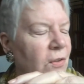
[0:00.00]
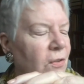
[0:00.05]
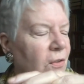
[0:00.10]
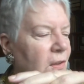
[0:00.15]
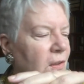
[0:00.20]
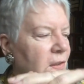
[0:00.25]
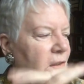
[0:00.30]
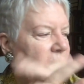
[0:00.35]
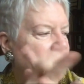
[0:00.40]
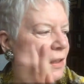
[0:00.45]

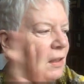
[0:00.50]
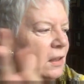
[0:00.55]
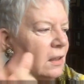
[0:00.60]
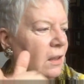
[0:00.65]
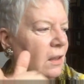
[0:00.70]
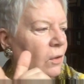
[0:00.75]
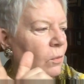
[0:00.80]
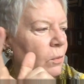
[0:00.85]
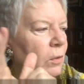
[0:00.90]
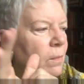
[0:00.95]
is sitting
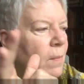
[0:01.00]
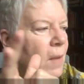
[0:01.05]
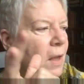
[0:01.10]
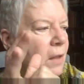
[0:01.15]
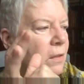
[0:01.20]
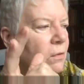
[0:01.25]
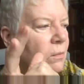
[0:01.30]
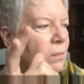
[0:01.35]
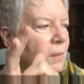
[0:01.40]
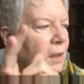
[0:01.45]
there with
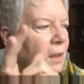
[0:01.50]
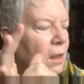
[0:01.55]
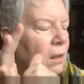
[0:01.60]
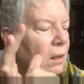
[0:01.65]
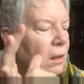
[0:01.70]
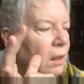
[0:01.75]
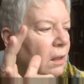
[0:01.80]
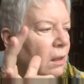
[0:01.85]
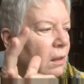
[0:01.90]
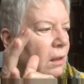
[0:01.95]
Matthew
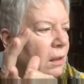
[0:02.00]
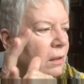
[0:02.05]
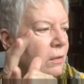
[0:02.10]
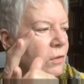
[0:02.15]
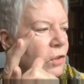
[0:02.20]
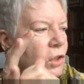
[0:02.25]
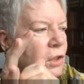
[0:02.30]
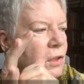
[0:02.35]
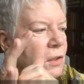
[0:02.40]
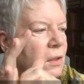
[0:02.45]
McConaughey, and
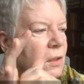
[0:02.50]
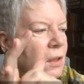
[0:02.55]
she's